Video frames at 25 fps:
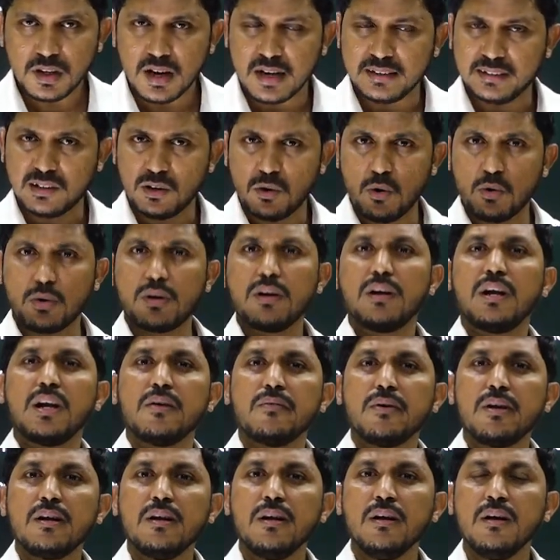at the local
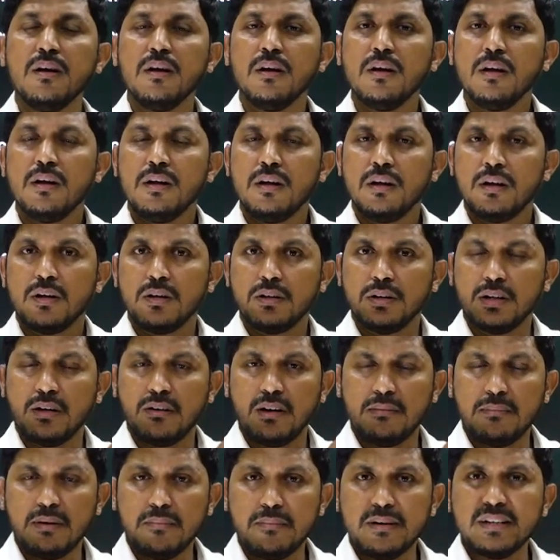level they
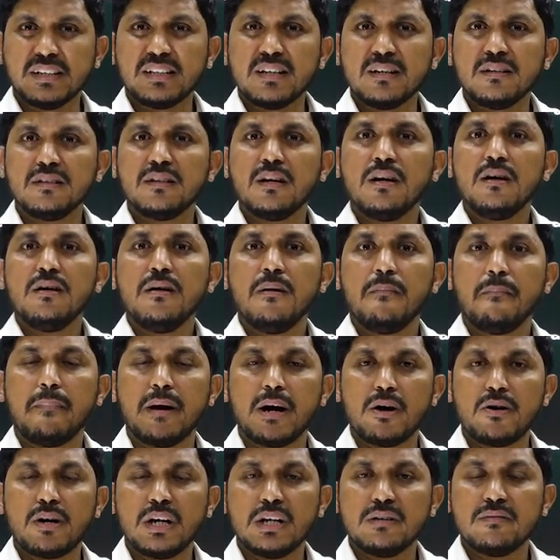will be making the
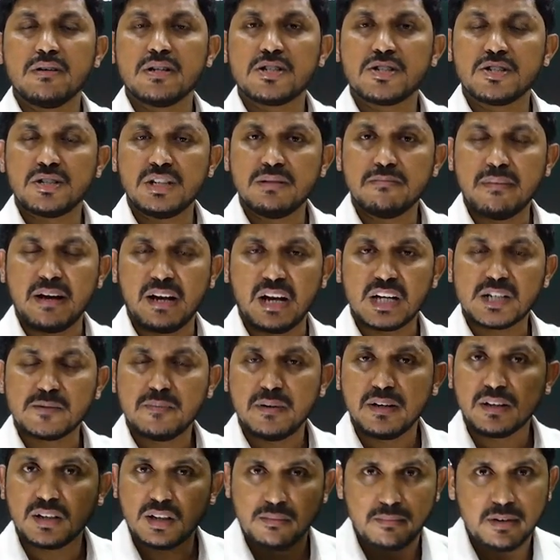biodiversity
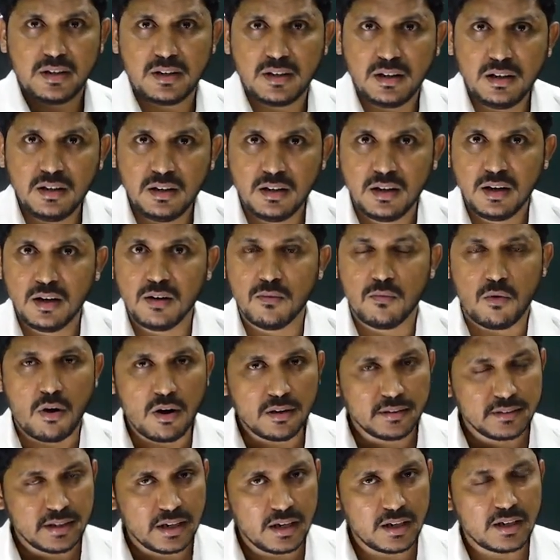management committee
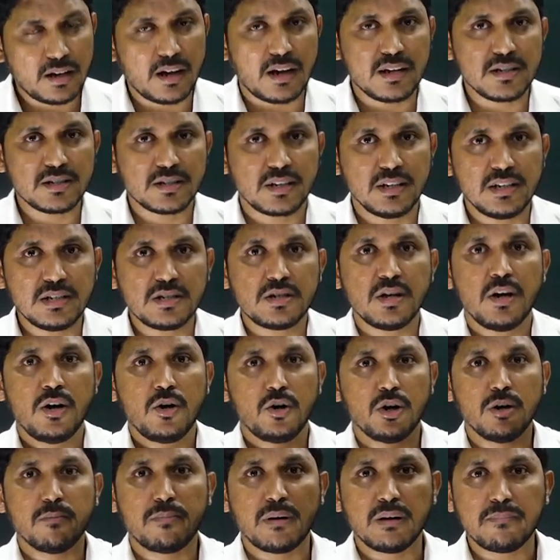what their task is
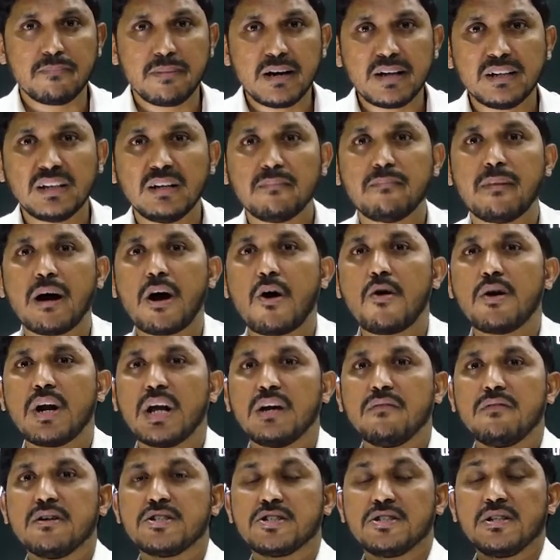to prepare the
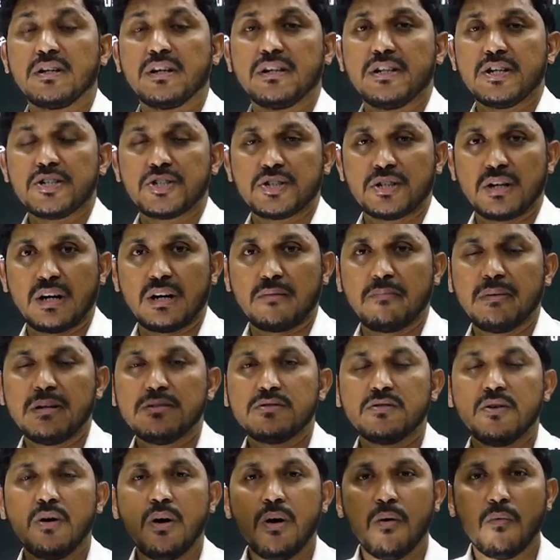biodiversity register that
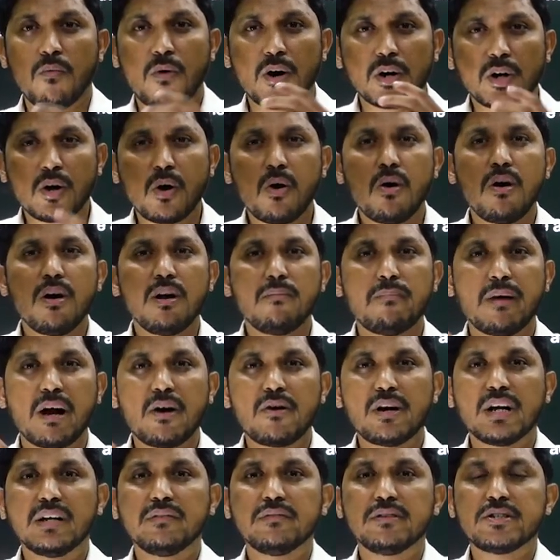means what all
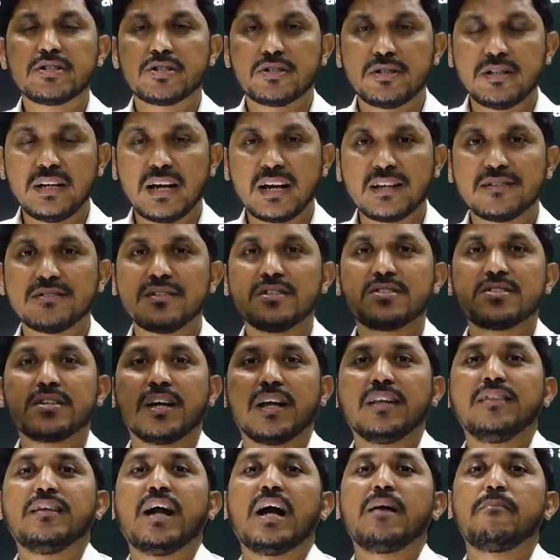biodiversity exists
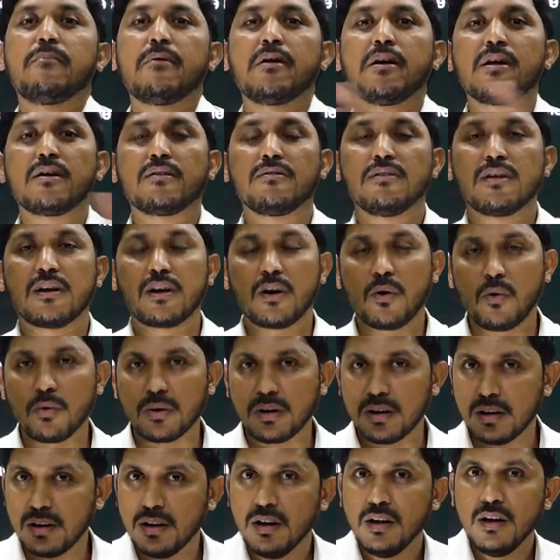in that particular
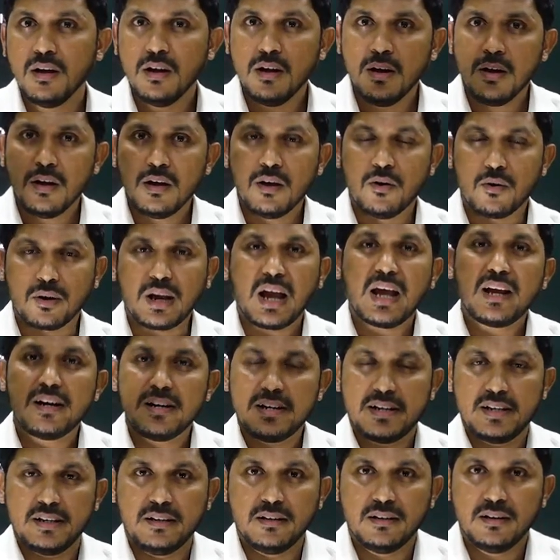local
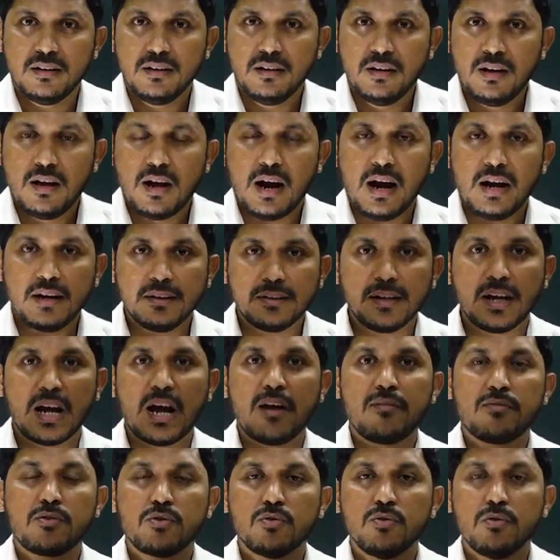locality and they
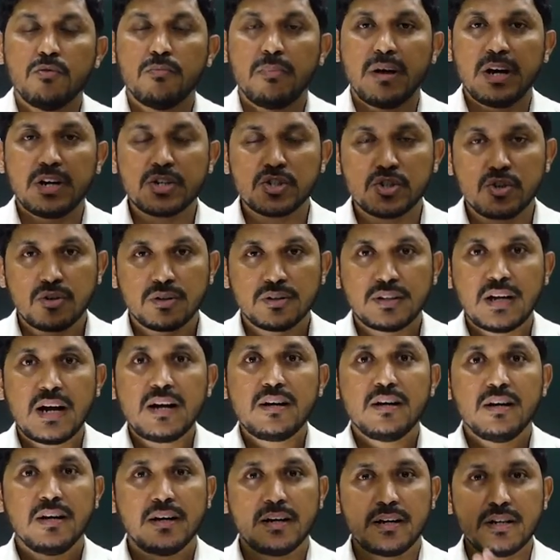have to make sure
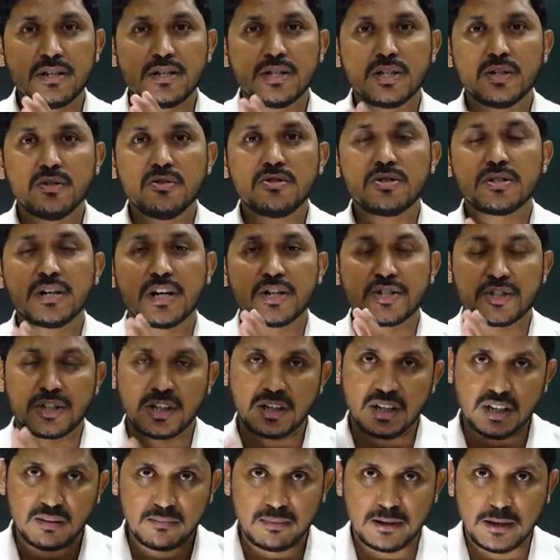that it is used
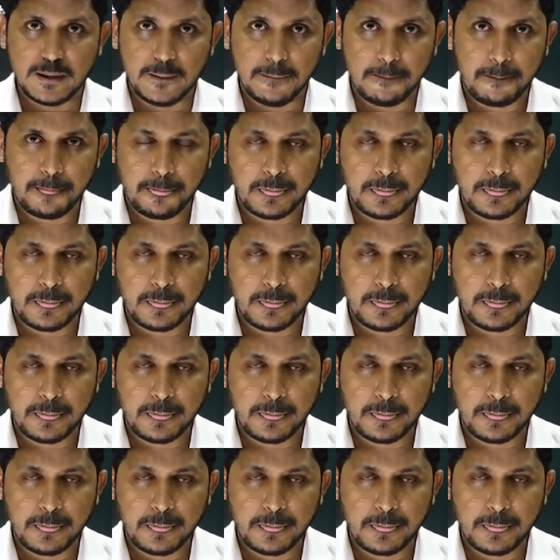sustainably.